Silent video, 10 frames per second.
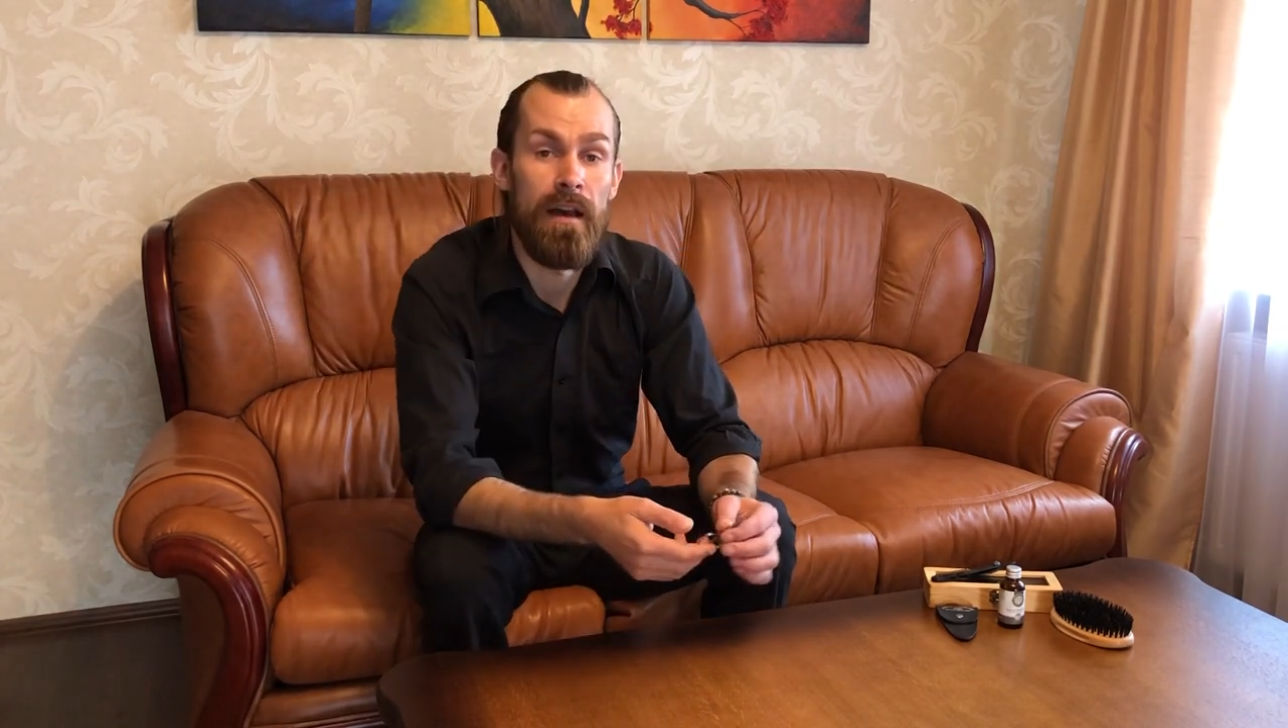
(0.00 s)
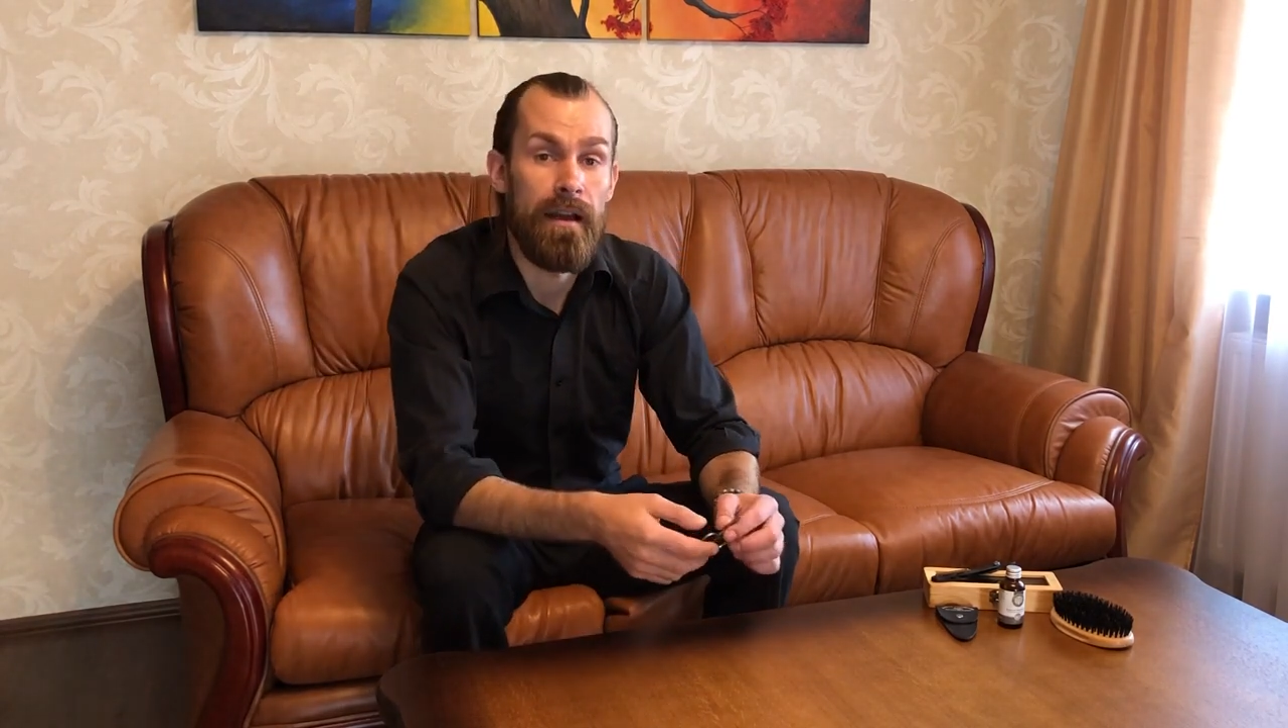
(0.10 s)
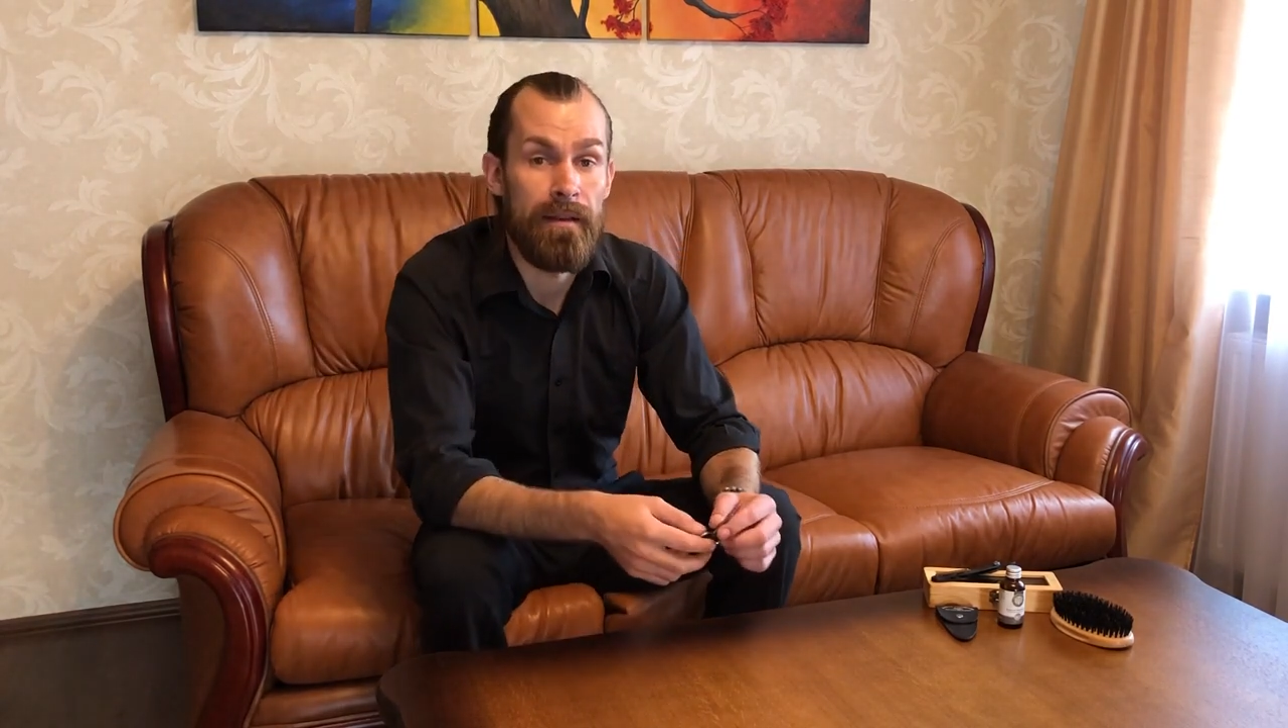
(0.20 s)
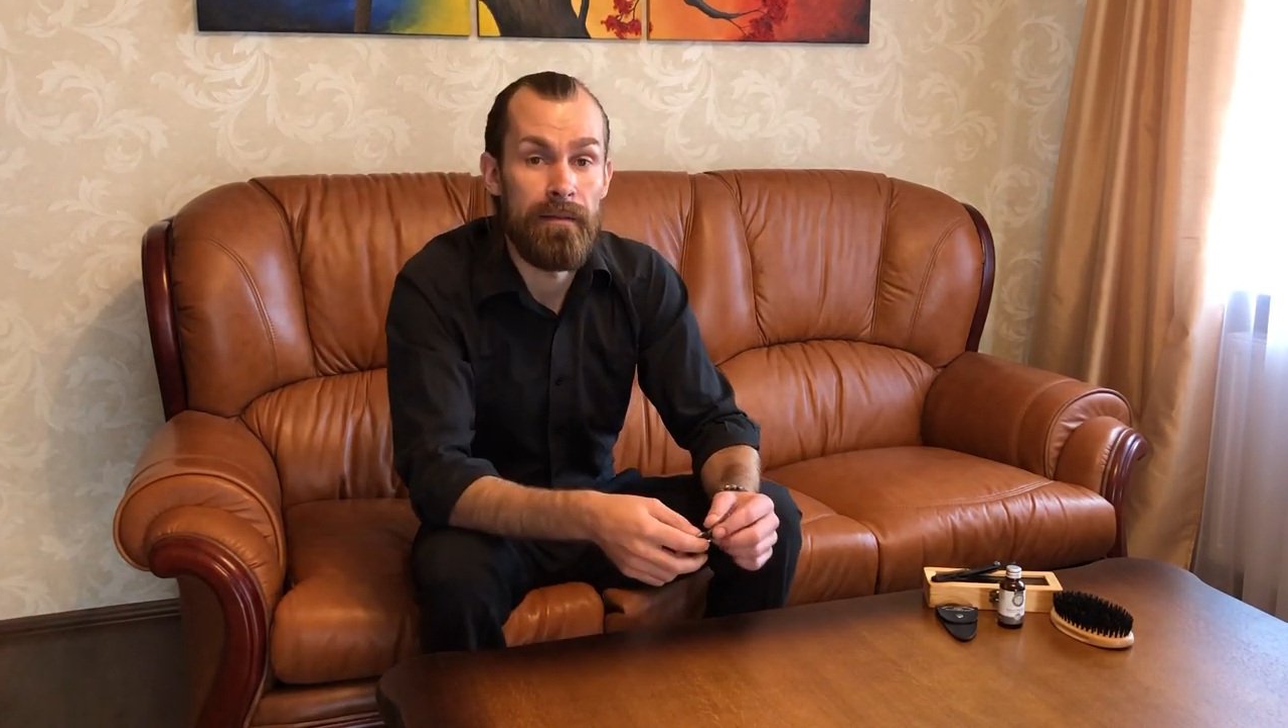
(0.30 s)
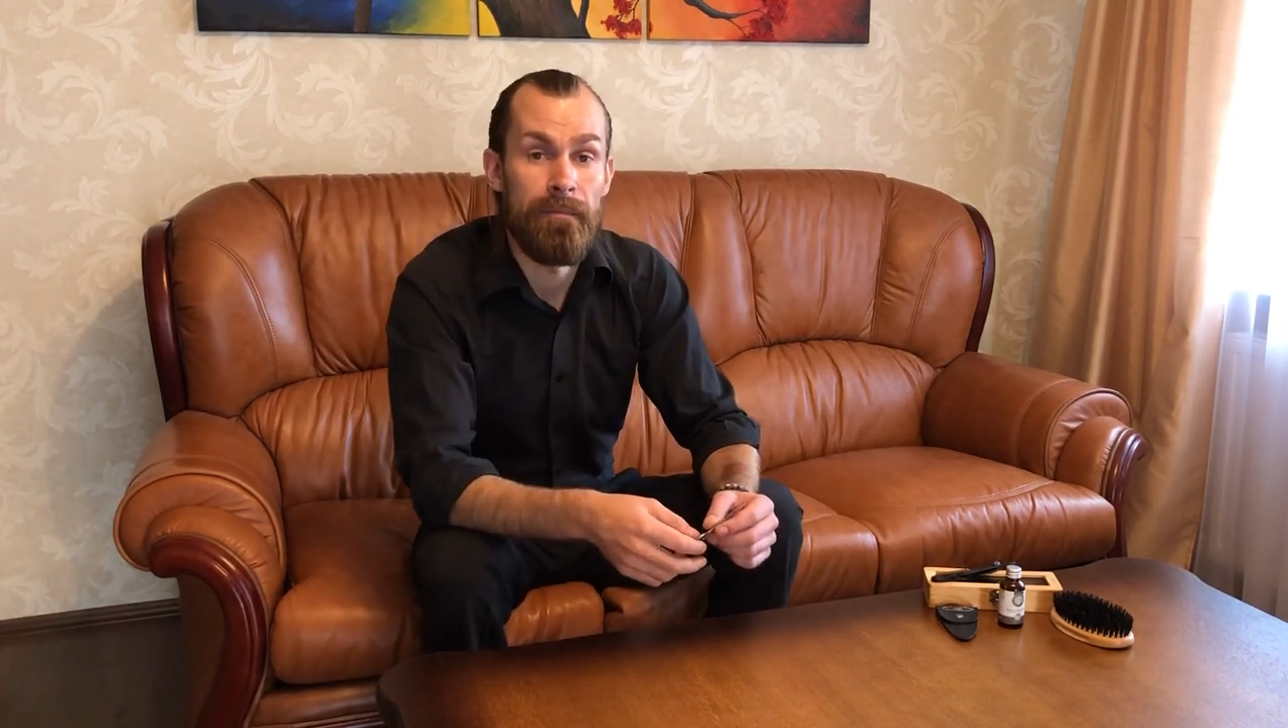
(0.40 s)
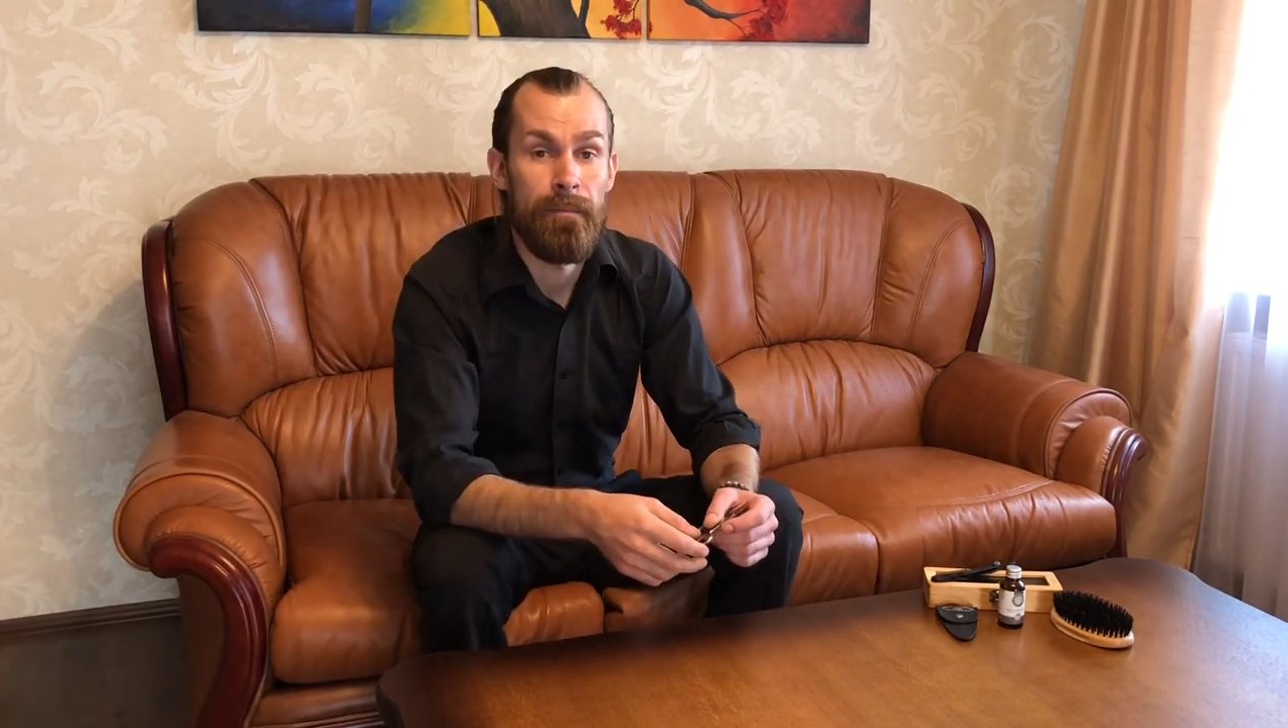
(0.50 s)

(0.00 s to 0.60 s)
line.